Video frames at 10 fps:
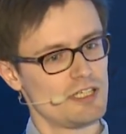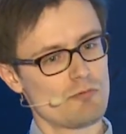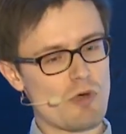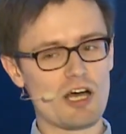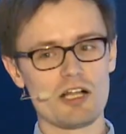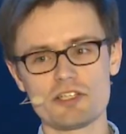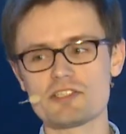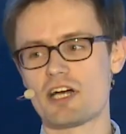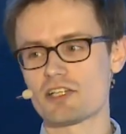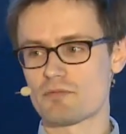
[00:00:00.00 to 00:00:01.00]
well, these
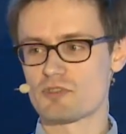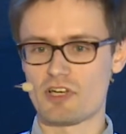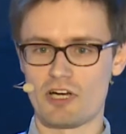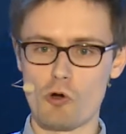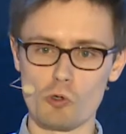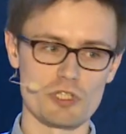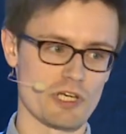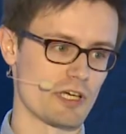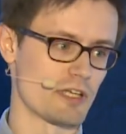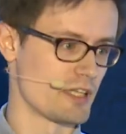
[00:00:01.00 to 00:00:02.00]
items are
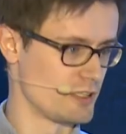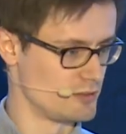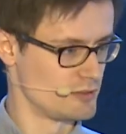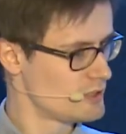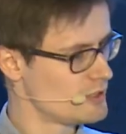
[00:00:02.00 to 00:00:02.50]
older than